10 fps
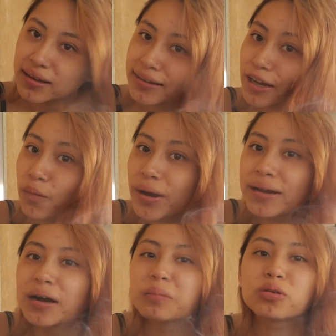I did
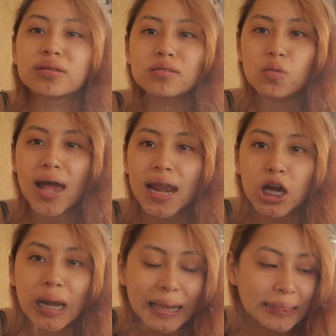wake up, so this one
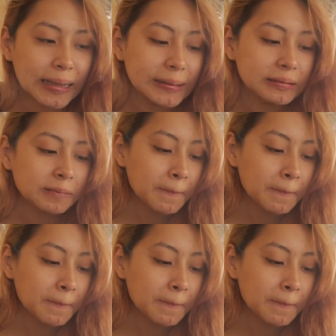looked like this.